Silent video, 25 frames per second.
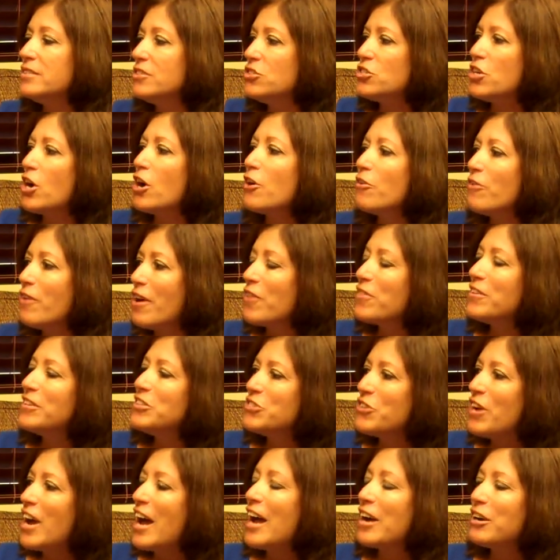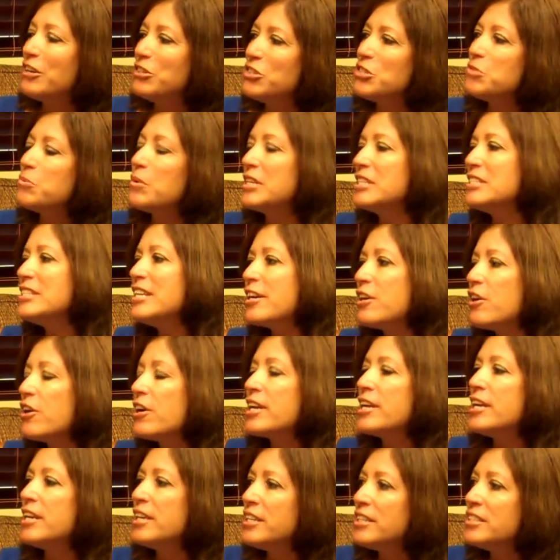jog around the track or just want to take
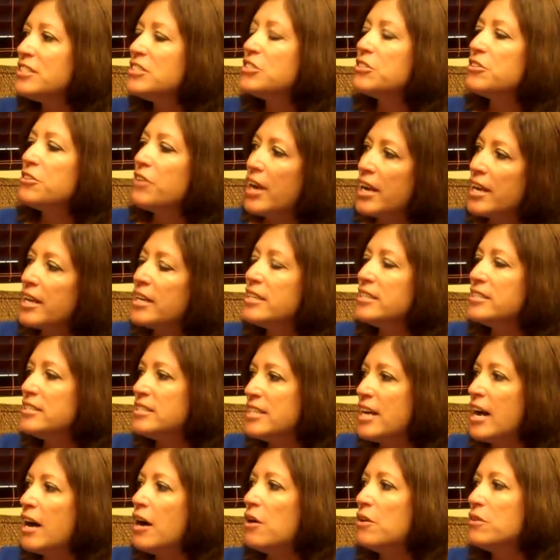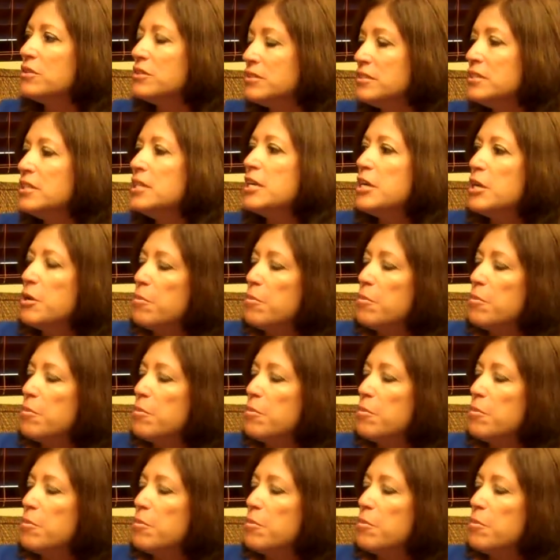our kids or grandkids out and